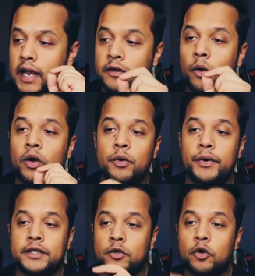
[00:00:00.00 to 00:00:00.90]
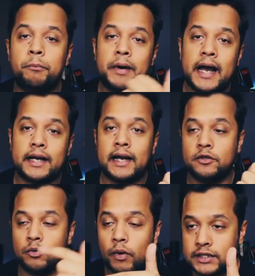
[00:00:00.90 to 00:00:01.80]
And the only way to go back
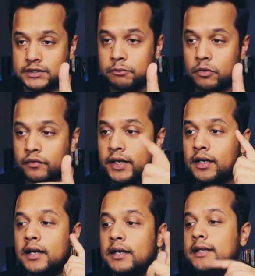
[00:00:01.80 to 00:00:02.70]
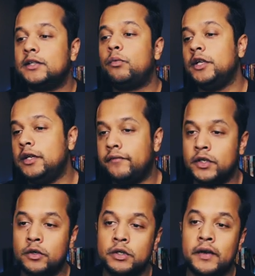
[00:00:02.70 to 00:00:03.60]
and to watch that movie, this is what you have
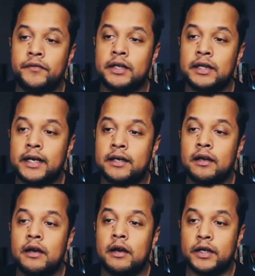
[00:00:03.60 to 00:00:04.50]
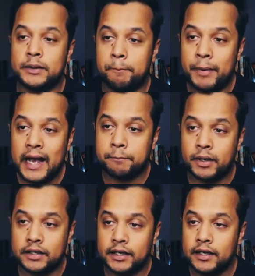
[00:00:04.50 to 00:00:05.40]
to do. You have to click on the back button